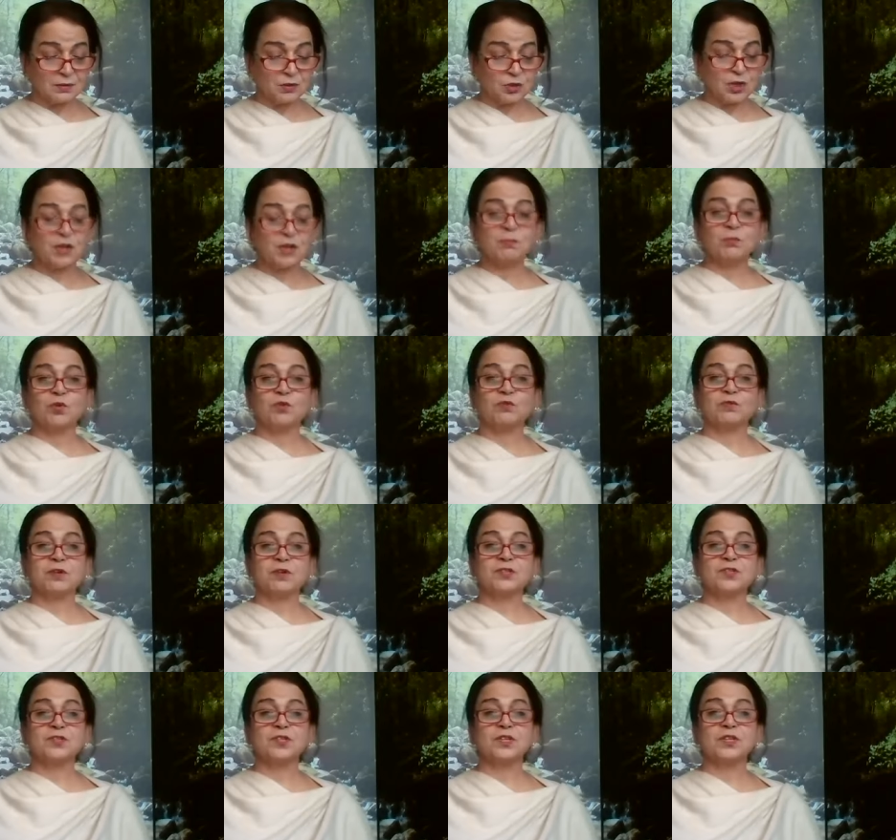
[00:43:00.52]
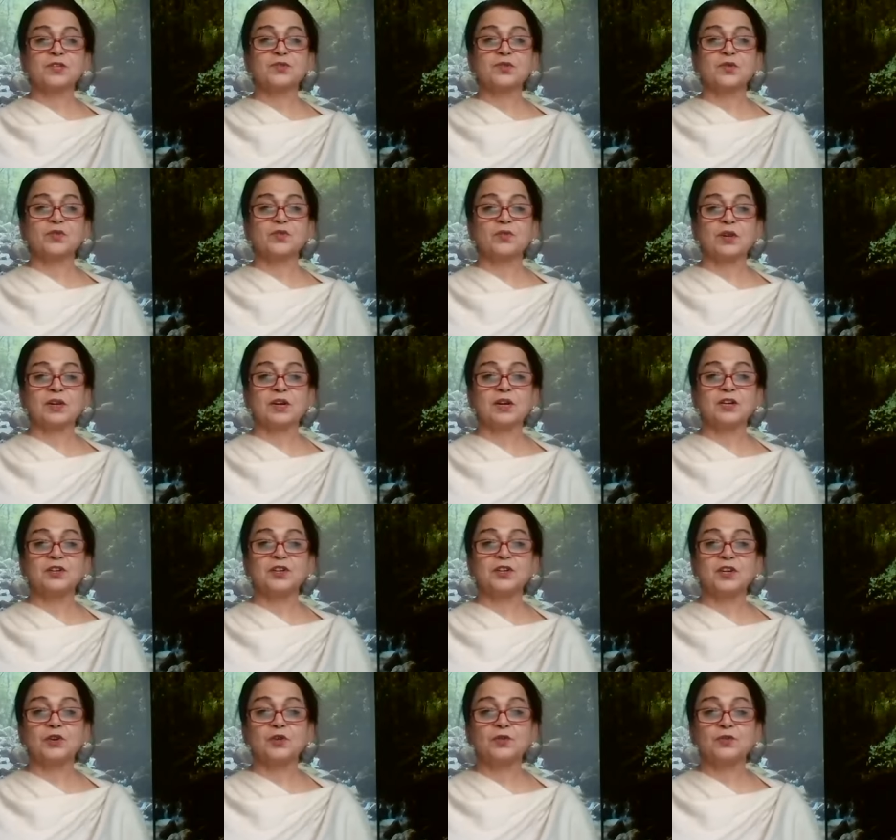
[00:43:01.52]
three more verses. So we'll
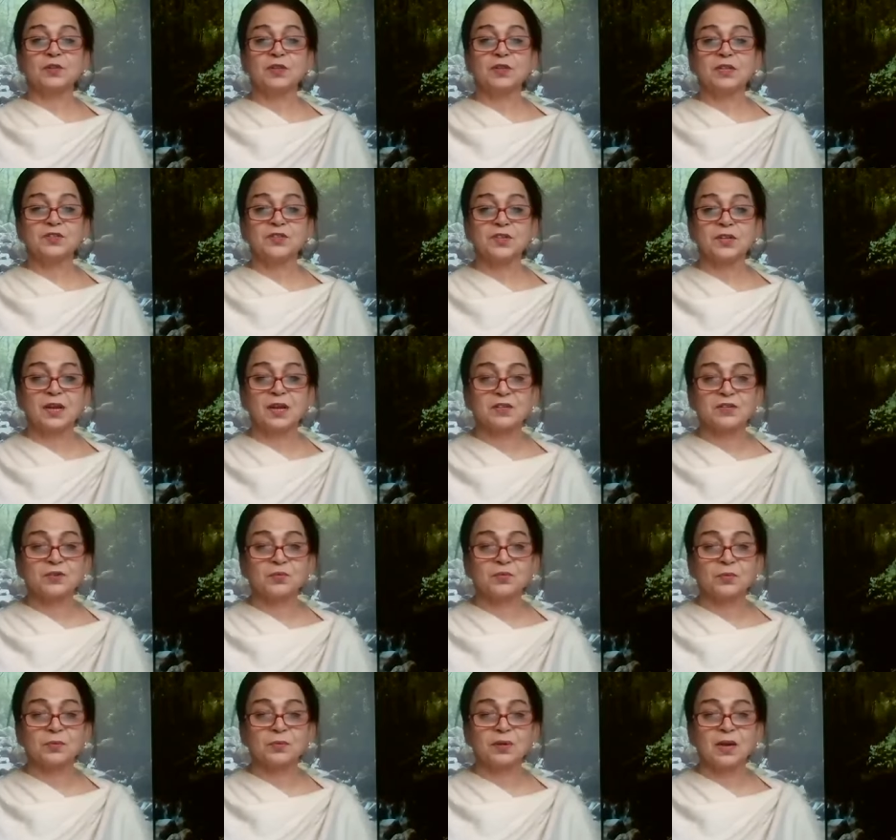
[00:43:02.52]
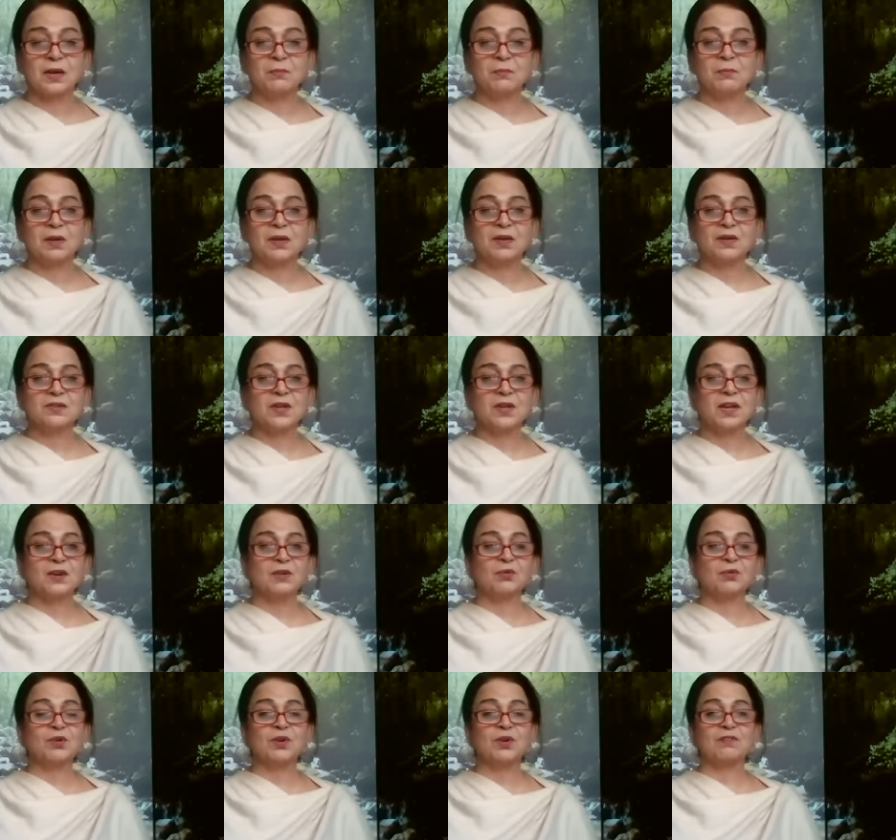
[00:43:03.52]
continue with this next time because I
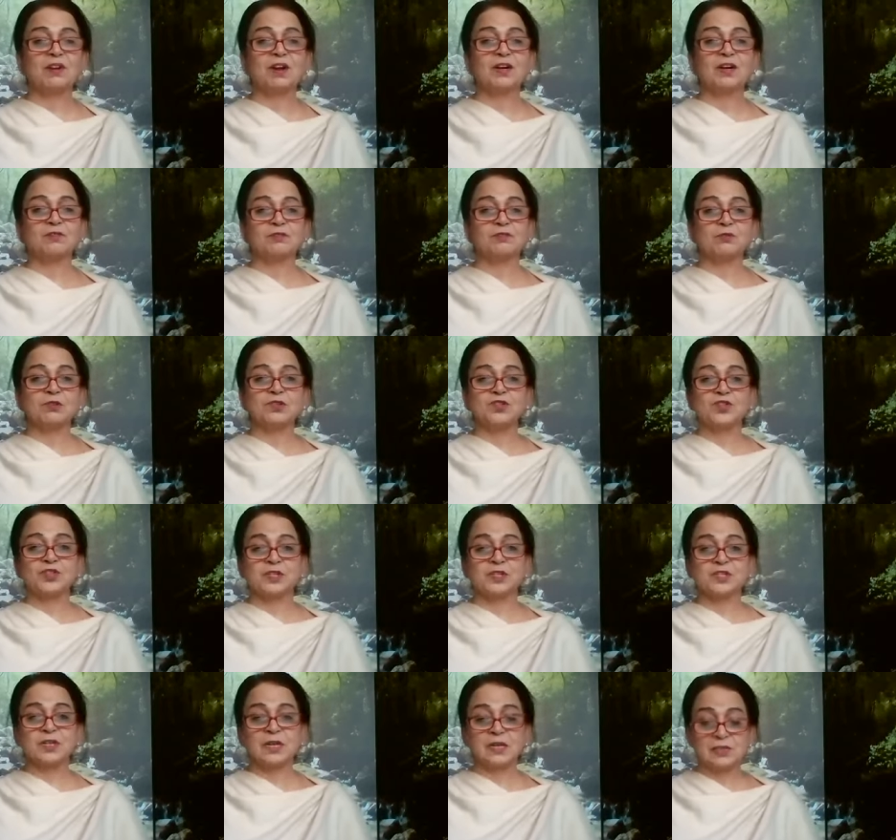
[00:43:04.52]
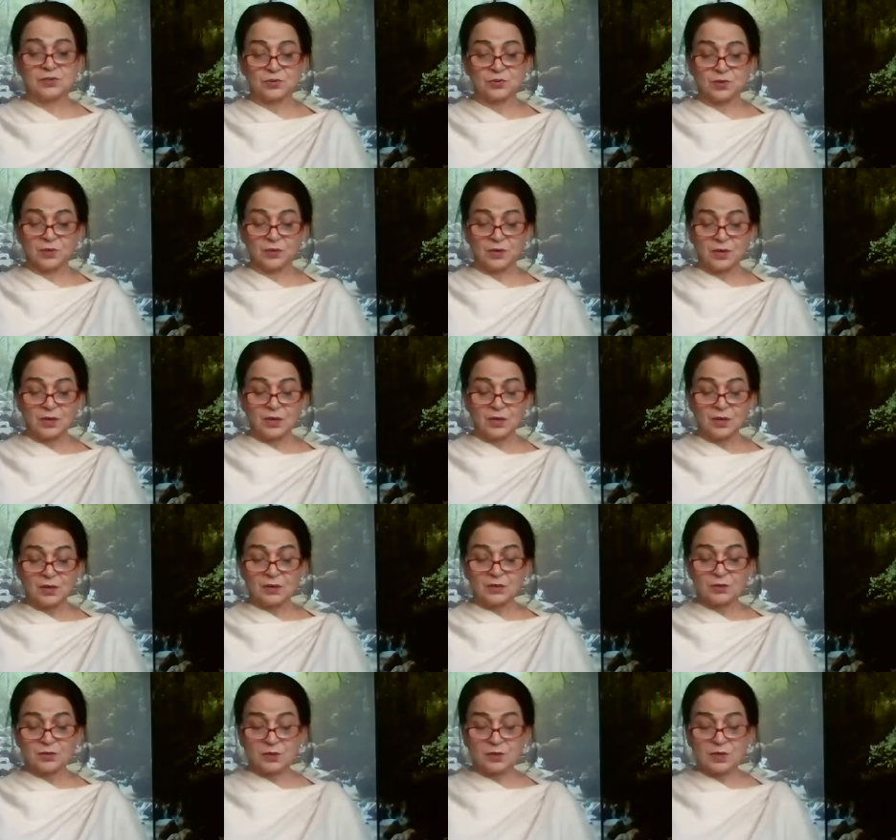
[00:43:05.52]
know you have a lot of questions also.
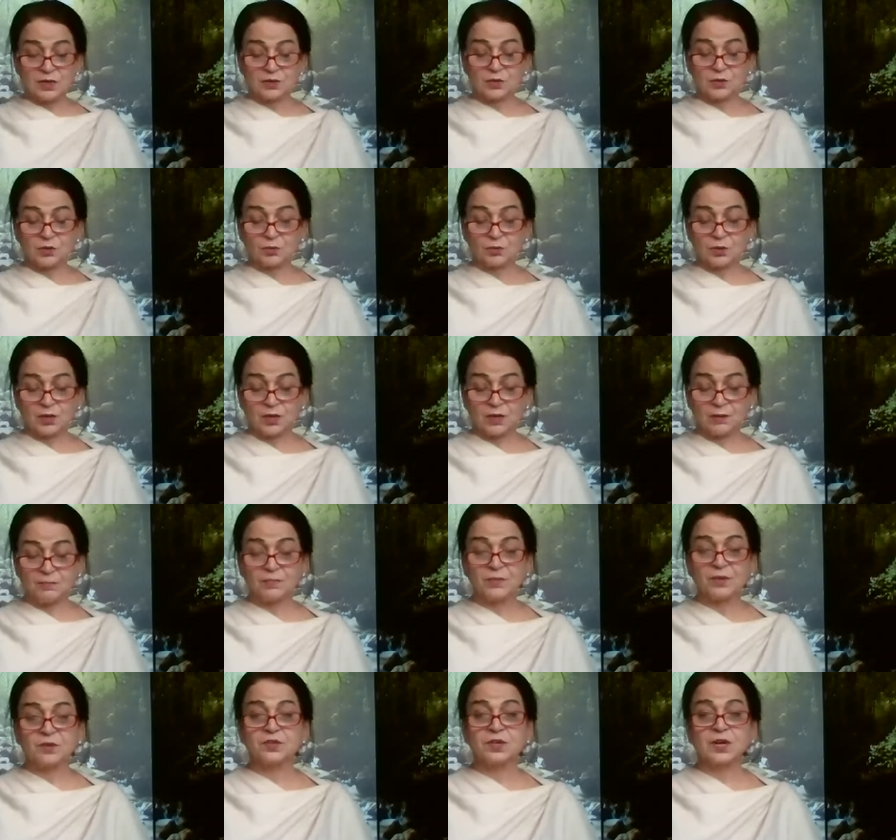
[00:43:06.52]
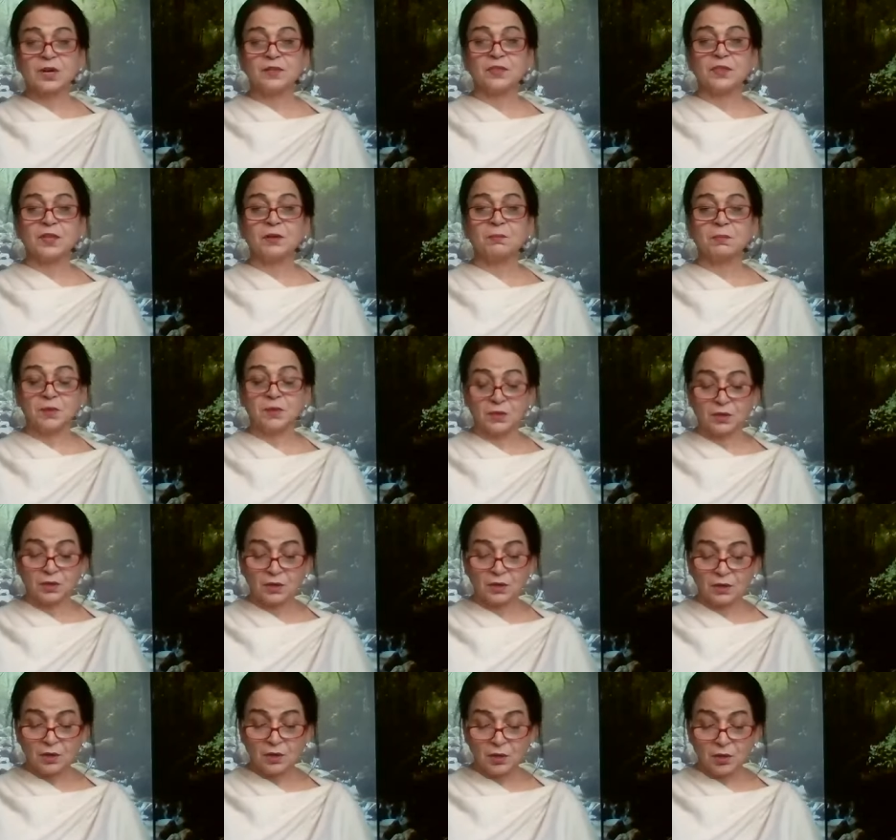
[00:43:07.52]
So let's do the Shanti
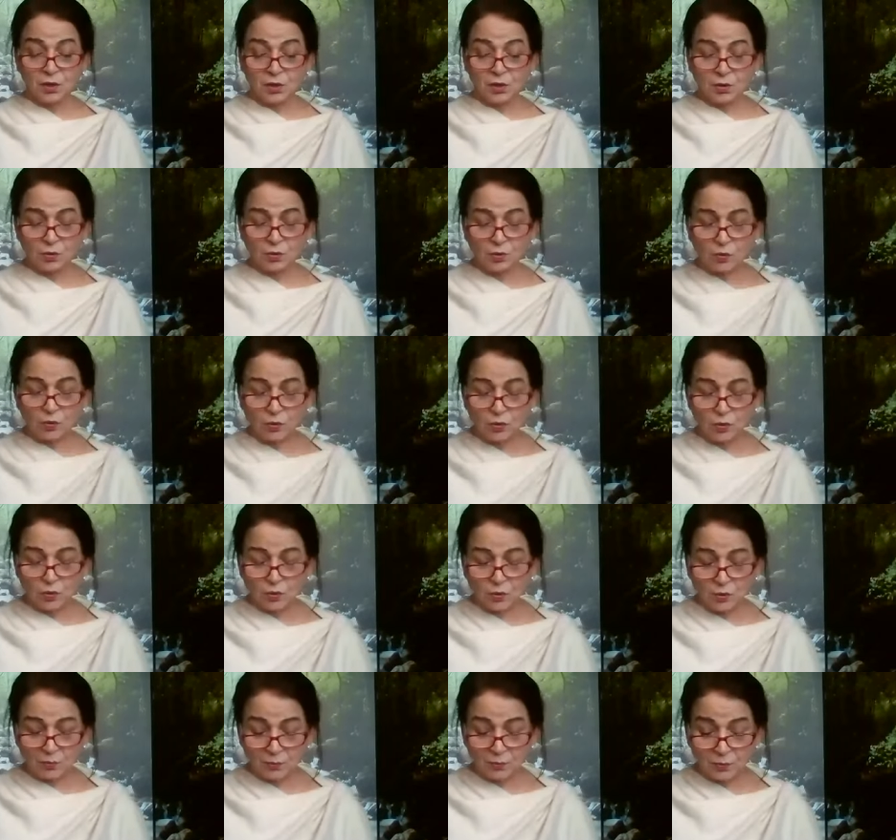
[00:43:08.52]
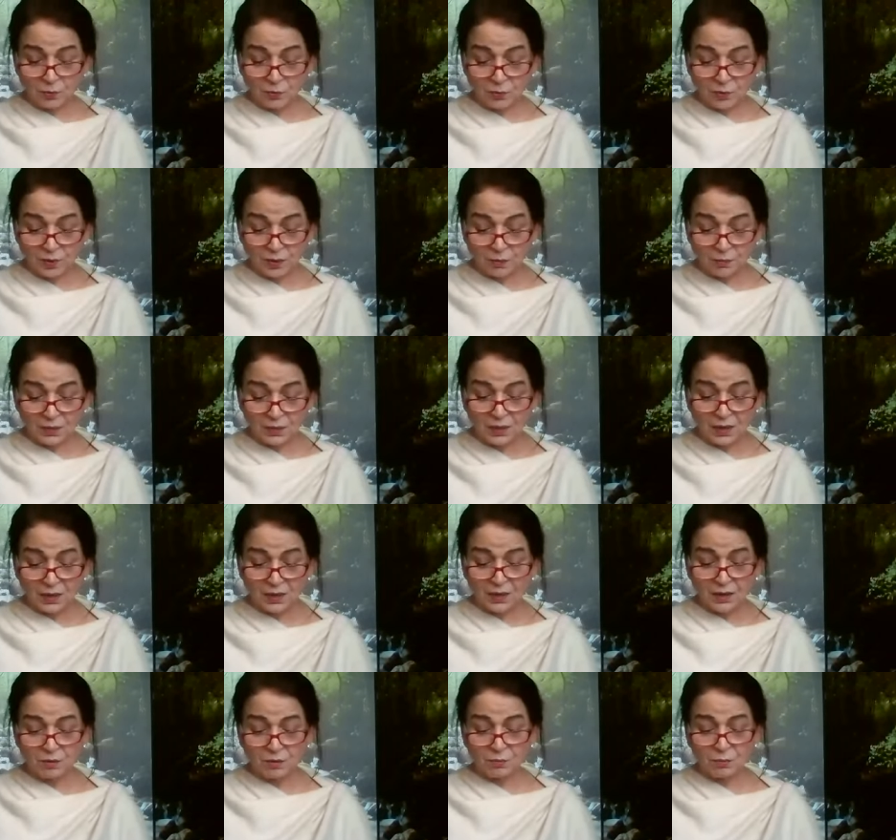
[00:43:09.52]
mantra. Om
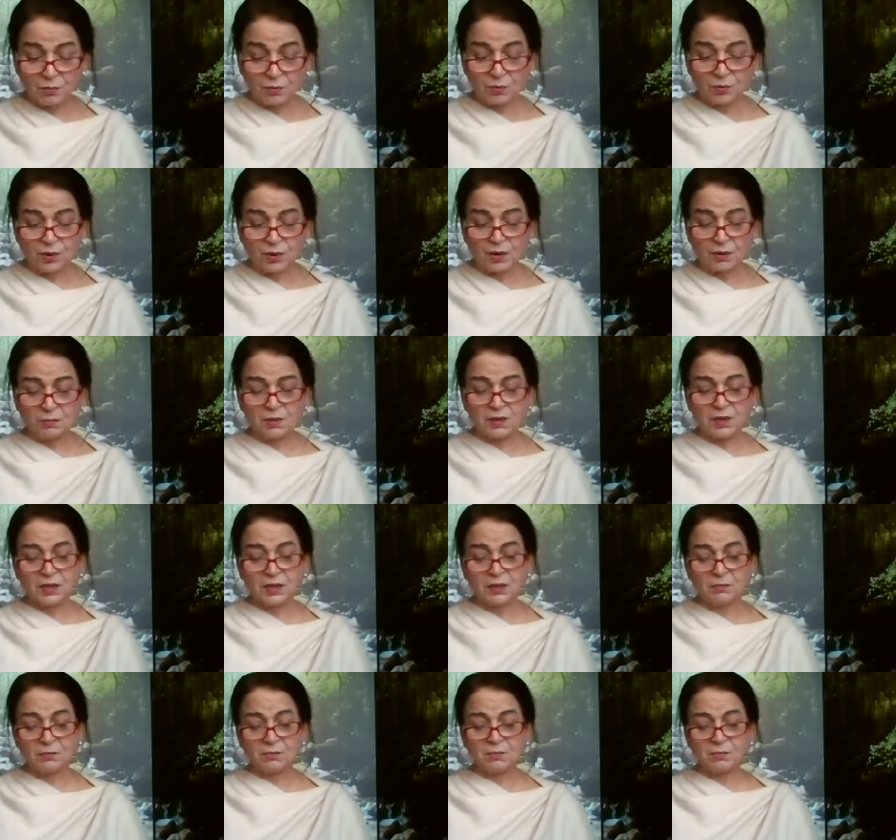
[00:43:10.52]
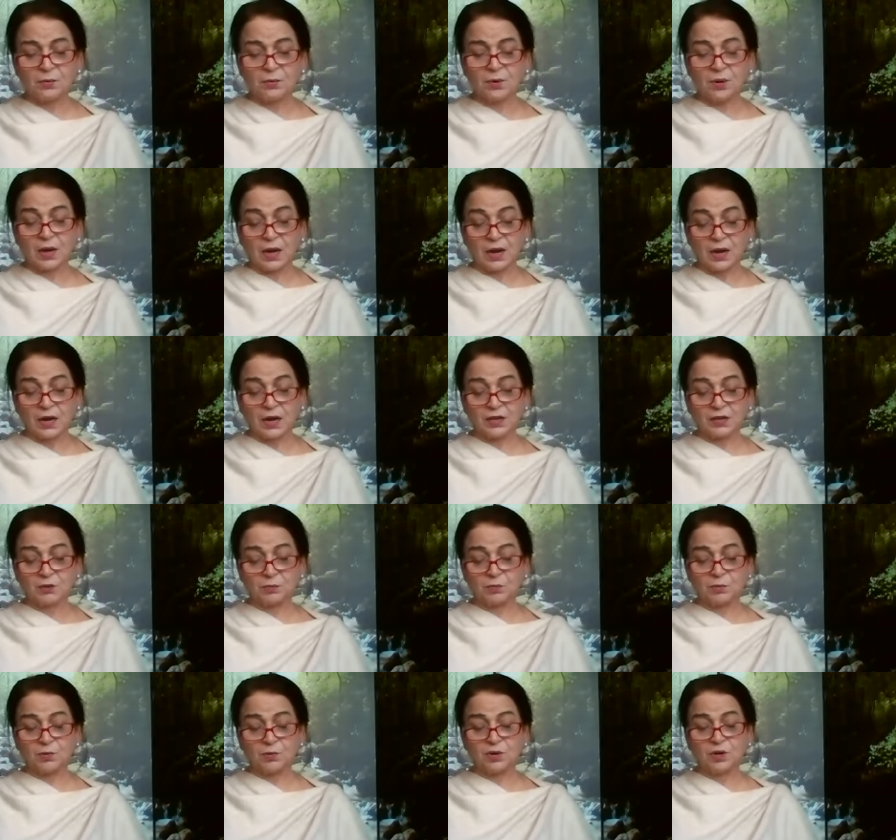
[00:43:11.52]
Purnamada Purnam Idam Purnat
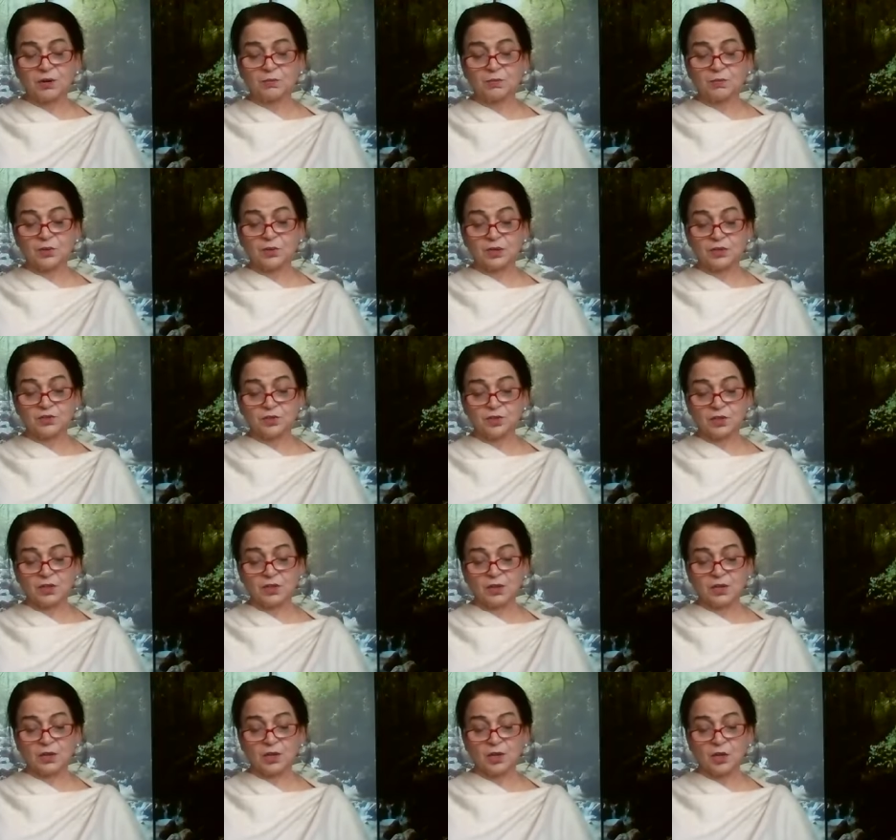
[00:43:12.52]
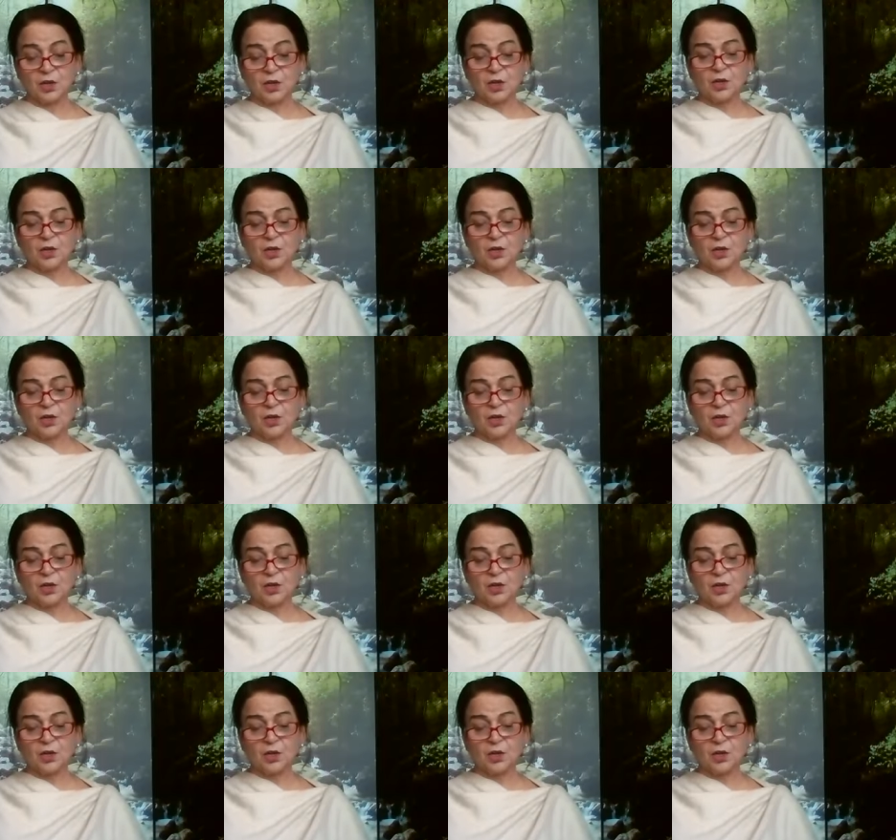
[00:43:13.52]
Purnamudachyate